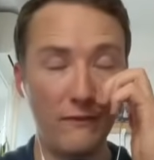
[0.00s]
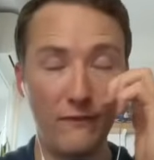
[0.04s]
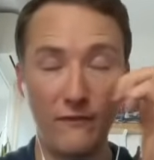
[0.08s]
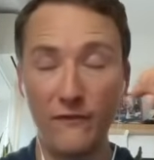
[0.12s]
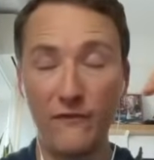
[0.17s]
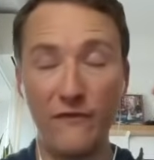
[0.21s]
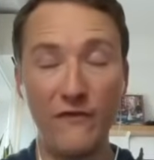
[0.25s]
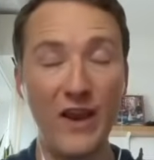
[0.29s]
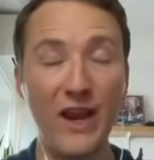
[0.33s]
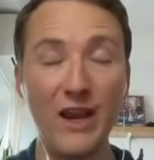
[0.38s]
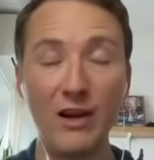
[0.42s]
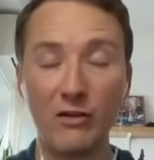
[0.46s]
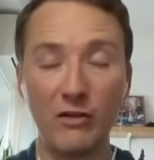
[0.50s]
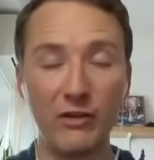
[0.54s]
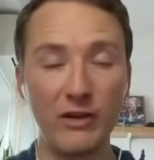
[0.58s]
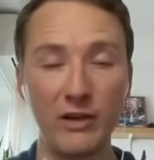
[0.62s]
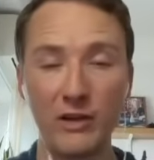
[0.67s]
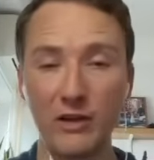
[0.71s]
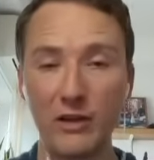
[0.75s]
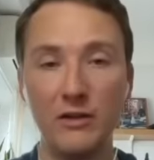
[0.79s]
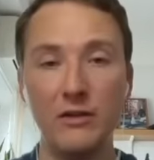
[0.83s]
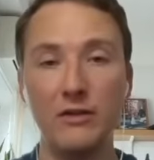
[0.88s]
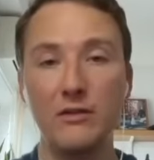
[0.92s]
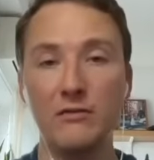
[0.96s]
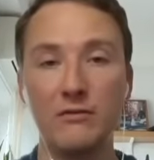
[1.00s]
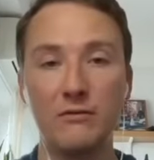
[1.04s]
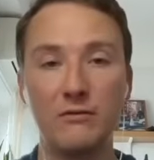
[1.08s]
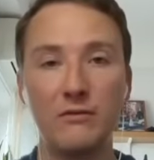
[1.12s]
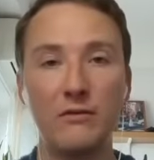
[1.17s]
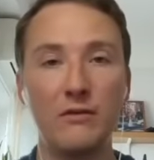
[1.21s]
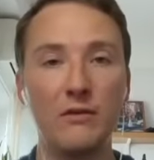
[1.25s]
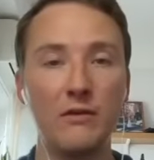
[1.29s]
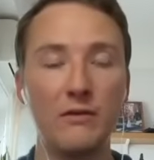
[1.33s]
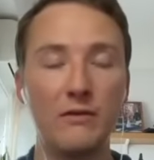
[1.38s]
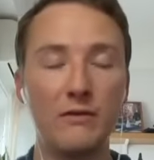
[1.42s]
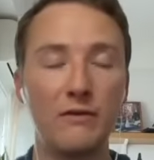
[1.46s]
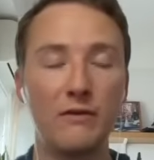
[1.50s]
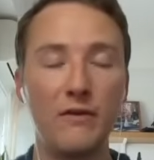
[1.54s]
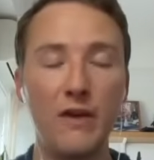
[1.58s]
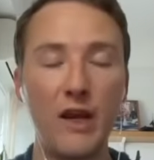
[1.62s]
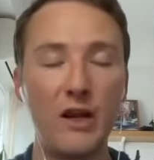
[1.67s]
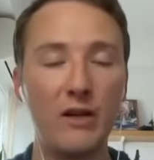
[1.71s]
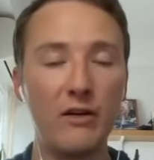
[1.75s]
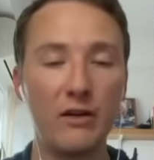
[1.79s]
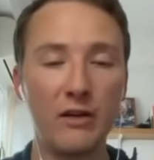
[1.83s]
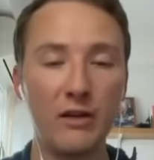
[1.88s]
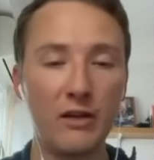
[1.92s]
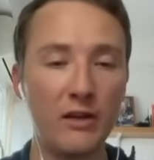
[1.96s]
very good.
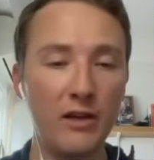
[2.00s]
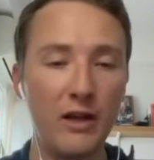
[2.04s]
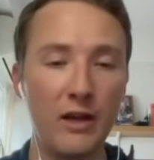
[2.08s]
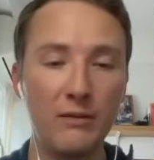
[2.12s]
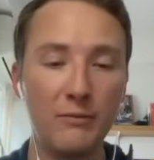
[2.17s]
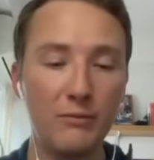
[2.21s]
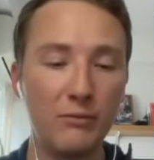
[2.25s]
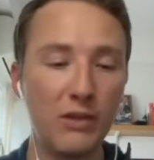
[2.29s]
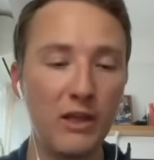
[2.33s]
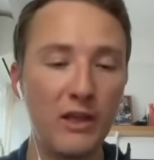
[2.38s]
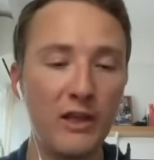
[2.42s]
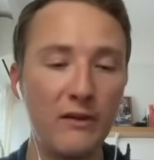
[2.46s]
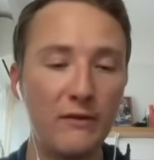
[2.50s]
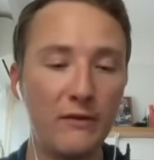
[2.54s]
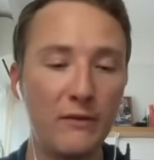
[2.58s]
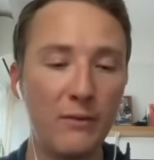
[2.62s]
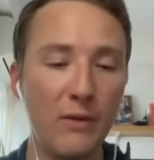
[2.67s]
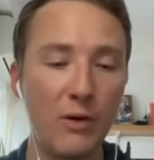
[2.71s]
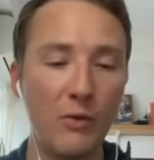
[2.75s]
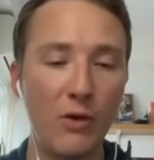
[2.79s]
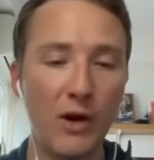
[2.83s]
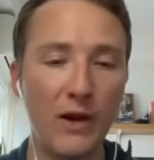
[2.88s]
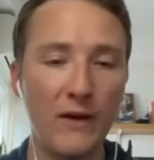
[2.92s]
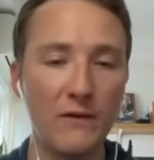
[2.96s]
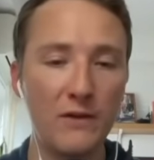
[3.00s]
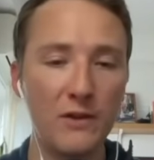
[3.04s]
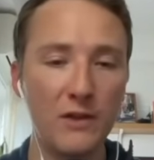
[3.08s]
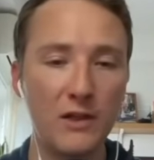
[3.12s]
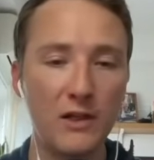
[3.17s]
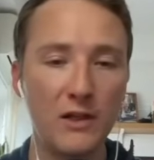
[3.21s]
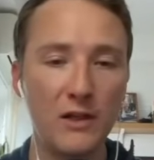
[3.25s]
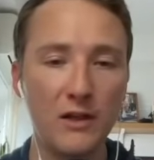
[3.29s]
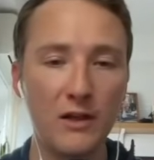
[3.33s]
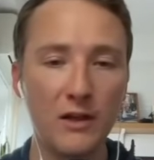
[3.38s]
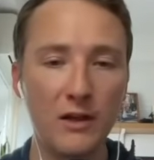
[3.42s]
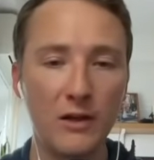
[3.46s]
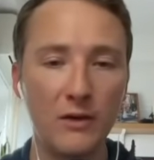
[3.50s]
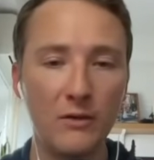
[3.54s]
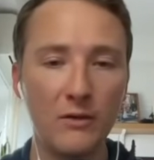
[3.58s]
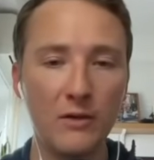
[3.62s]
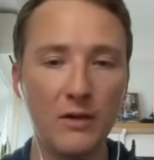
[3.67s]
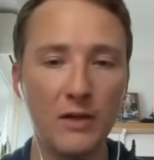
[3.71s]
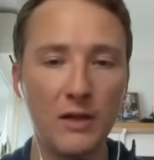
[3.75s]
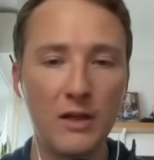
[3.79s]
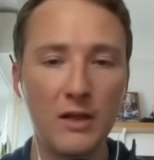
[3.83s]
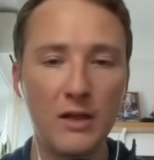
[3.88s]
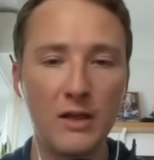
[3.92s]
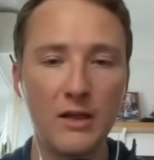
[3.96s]
Very good. I played it for my wife. She didn't know.
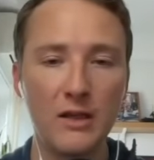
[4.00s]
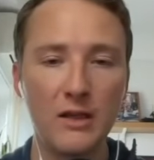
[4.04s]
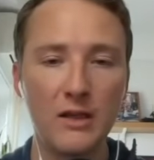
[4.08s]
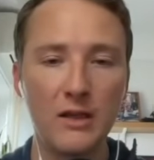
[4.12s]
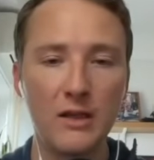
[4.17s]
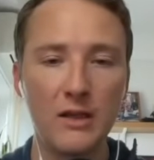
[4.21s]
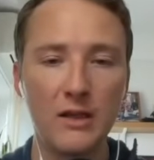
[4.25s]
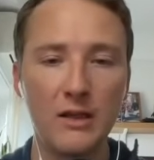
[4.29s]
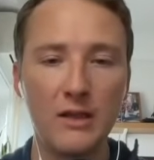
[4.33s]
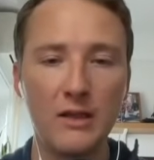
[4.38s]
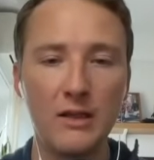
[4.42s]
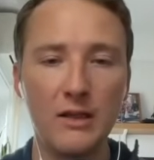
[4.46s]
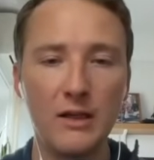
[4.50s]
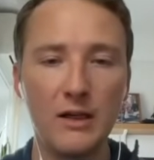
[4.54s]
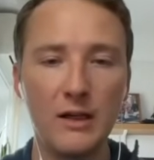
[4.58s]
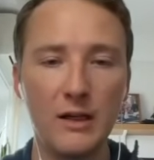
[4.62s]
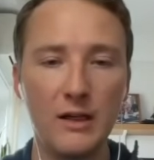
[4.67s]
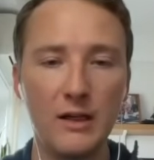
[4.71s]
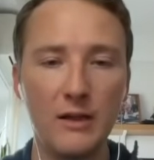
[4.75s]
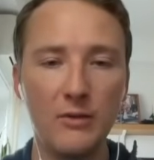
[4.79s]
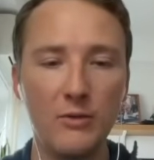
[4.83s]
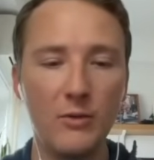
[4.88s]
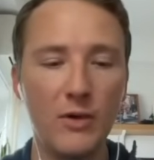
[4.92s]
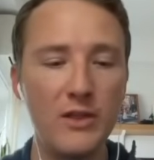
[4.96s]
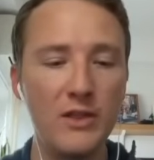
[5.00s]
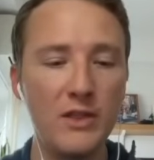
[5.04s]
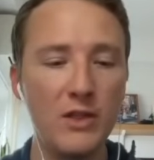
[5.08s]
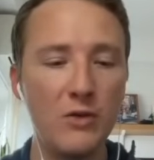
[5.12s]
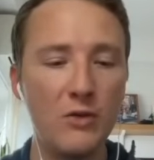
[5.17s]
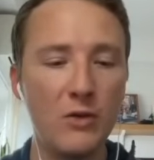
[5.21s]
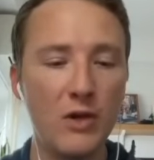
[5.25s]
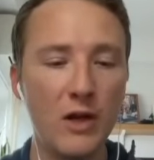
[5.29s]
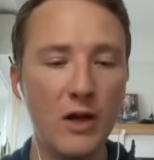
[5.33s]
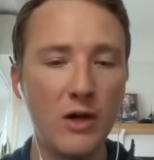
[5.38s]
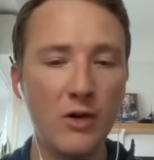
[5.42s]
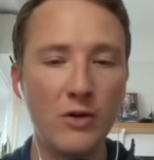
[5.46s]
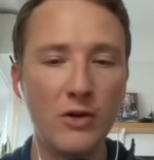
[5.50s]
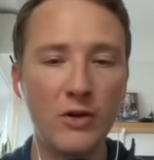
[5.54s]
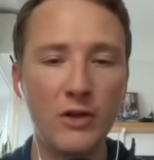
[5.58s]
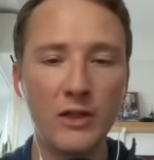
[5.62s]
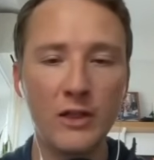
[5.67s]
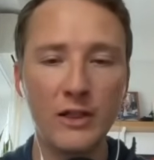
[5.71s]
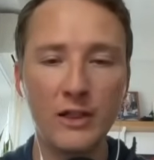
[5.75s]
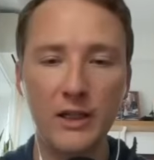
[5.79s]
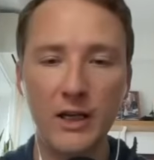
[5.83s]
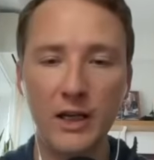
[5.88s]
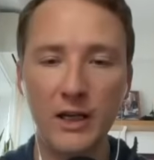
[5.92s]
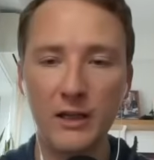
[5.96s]
Once you know, you
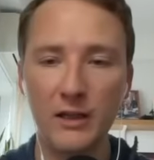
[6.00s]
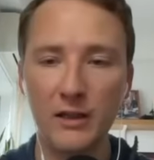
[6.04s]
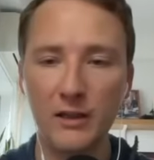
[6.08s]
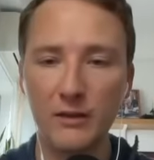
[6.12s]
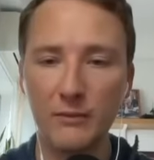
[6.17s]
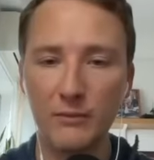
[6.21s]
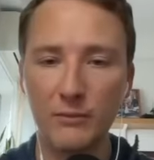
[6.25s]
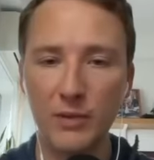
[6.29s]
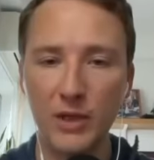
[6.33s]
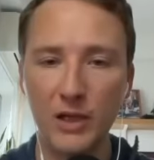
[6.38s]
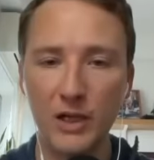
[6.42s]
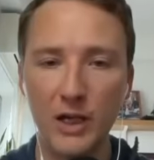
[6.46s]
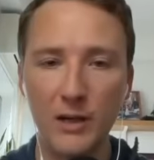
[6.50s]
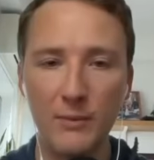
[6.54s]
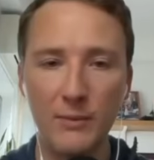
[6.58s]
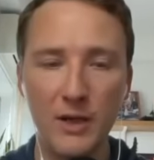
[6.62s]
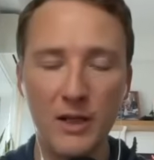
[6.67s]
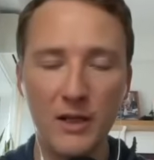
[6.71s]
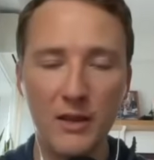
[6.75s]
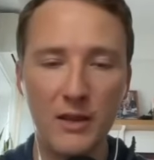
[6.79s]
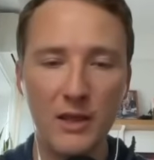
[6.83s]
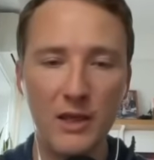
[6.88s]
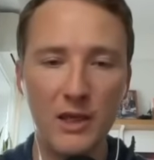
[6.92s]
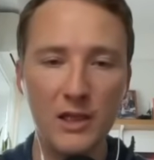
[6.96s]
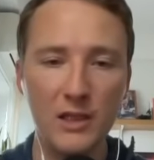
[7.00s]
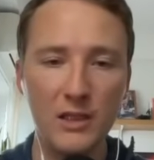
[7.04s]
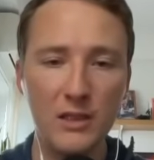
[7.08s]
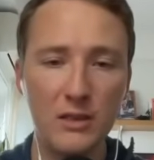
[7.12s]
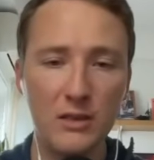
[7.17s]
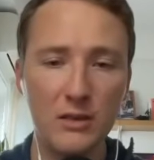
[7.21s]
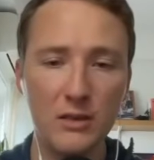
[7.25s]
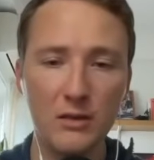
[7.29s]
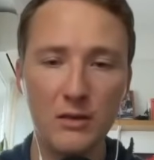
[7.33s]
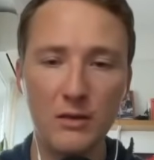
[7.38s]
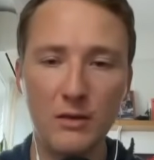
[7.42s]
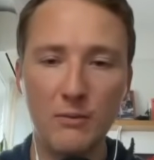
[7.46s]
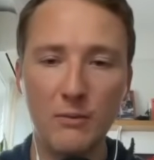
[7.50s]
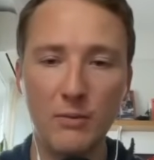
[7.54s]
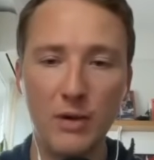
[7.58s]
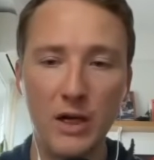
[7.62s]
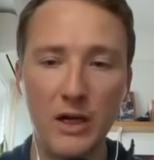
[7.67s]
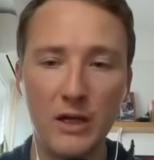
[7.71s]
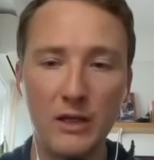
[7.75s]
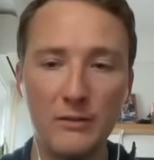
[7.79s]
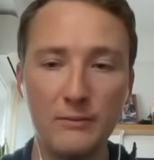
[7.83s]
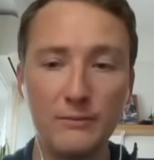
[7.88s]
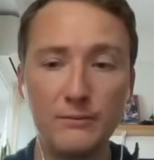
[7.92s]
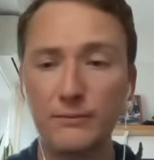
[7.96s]
can kind of pick up on things,
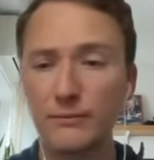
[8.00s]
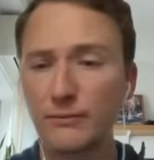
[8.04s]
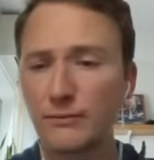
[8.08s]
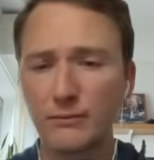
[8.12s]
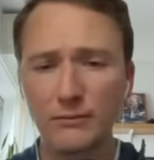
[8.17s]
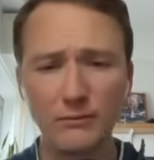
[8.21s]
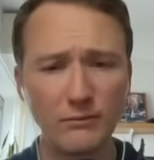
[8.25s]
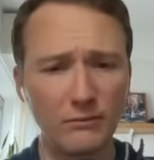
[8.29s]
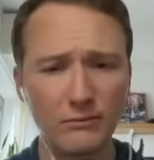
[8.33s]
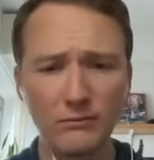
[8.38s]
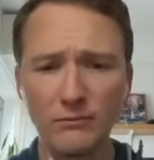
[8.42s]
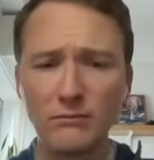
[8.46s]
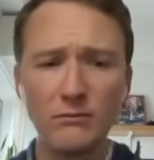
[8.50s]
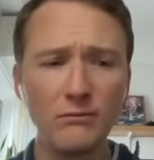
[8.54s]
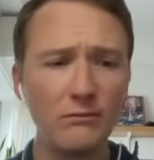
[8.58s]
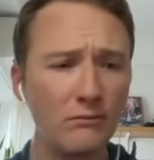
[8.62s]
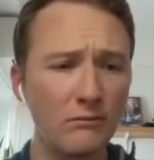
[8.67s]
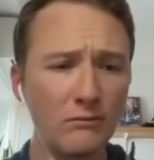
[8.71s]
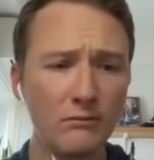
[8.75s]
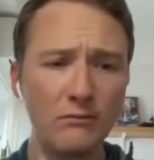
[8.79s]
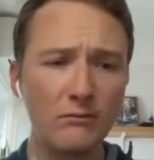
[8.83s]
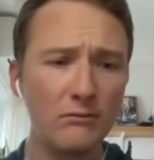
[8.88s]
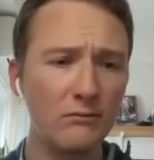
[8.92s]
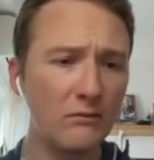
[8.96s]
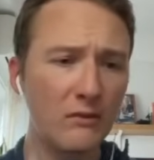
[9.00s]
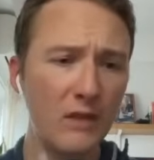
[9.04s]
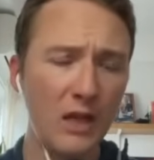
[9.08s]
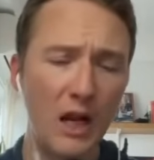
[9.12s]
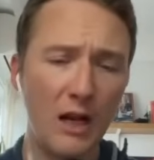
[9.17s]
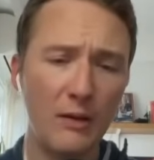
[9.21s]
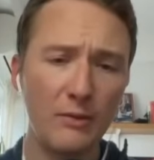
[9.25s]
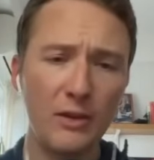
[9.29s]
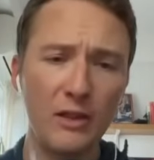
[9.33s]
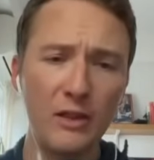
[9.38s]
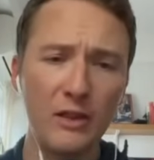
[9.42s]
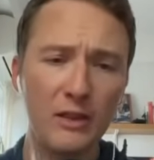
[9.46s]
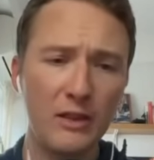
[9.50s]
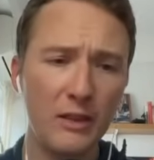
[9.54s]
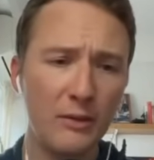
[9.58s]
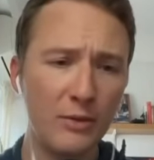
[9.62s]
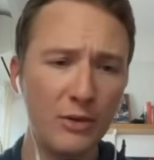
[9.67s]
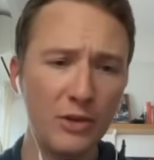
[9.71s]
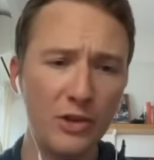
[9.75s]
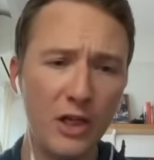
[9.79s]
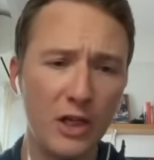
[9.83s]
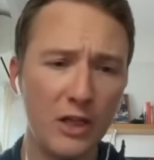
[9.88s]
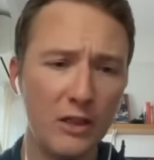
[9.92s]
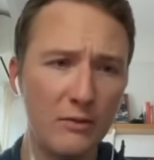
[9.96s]
but I'm going to double
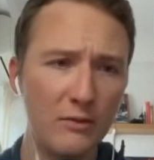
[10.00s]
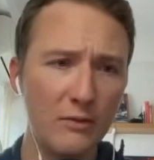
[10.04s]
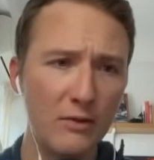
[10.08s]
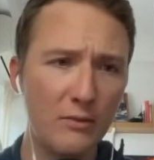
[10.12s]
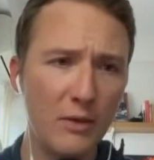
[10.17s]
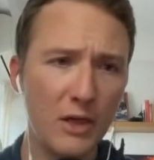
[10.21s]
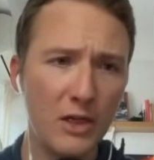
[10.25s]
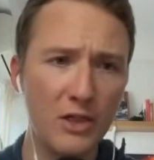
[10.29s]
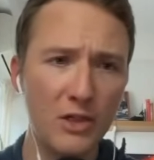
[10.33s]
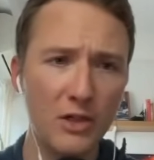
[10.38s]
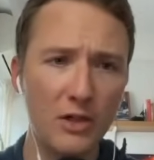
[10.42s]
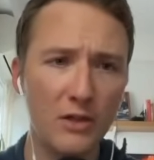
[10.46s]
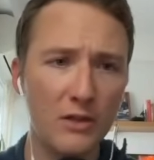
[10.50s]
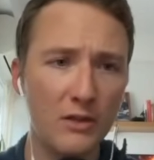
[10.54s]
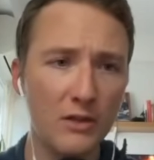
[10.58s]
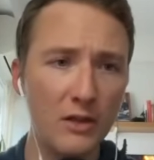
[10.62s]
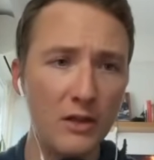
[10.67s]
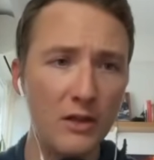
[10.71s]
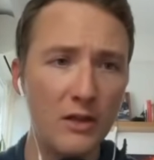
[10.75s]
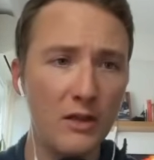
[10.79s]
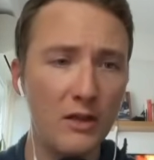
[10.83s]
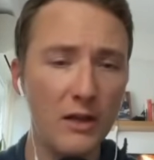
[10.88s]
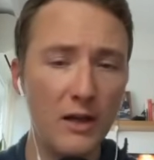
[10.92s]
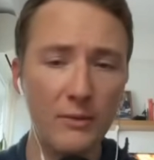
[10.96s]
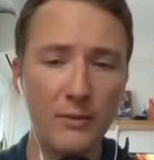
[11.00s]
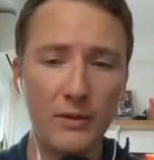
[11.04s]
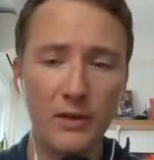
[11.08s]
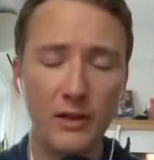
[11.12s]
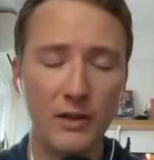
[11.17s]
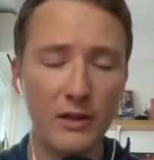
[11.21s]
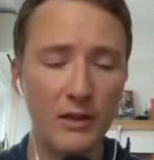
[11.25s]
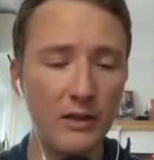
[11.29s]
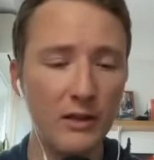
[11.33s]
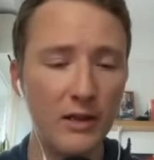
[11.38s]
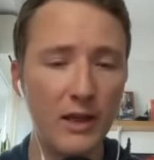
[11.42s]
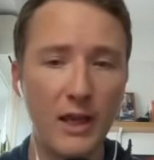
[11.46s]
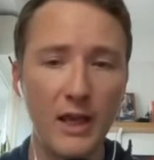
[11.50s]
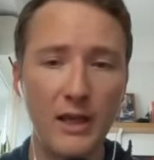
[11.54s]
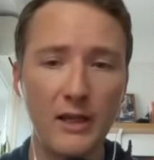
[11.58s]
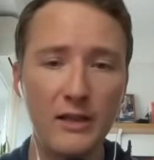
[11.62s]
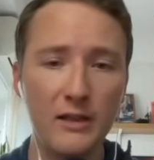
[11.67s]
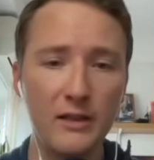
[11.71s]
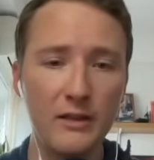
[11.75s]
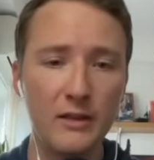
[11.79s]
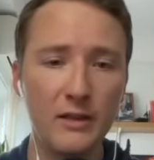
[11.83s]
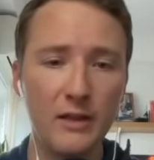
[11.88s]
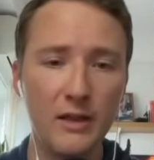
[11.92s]
check to make sure it's good. I'm going to edit